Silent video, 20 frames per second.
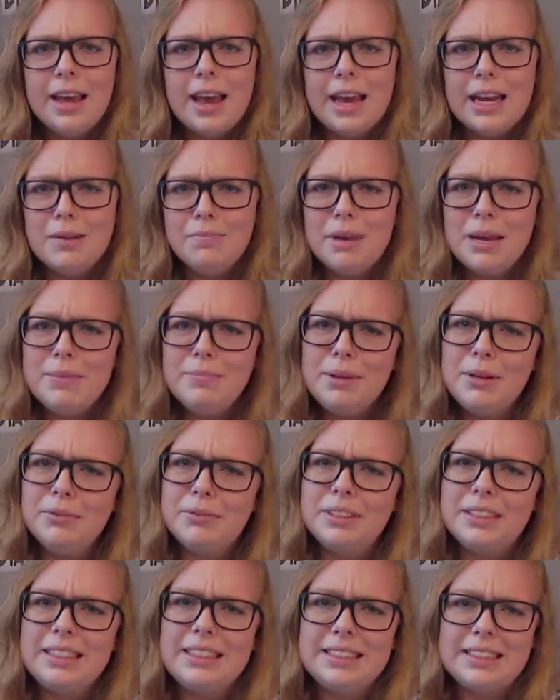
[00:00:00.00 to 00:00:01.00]
and it made me
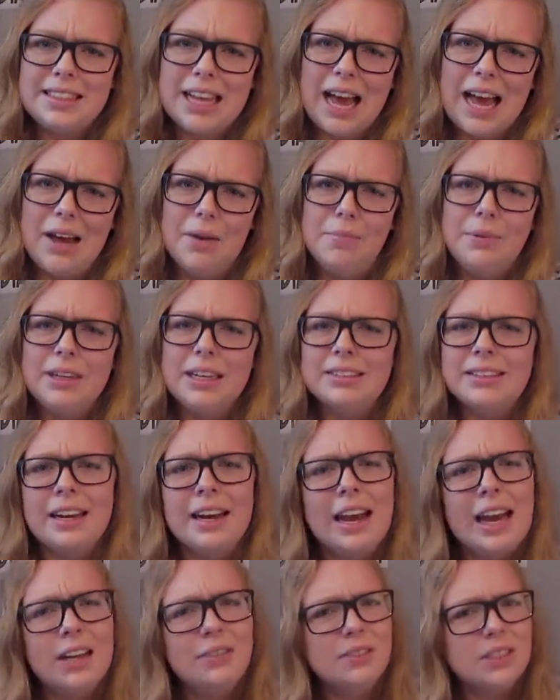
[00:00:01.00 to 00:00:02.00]
really sad because
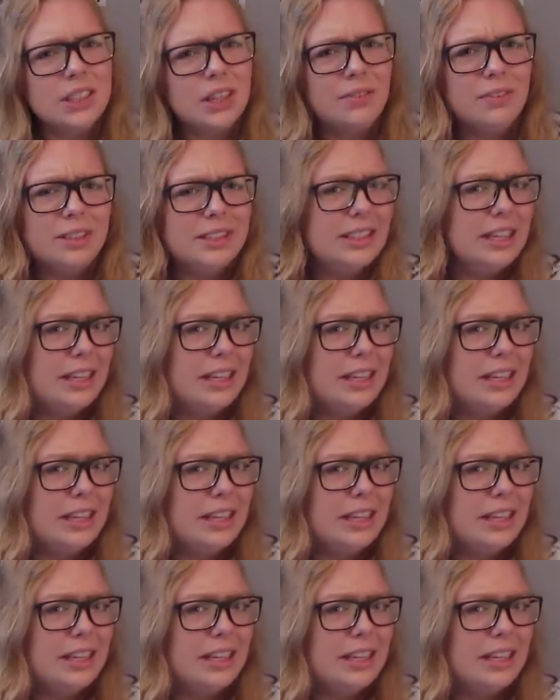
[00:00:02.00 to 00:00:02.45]
I am someone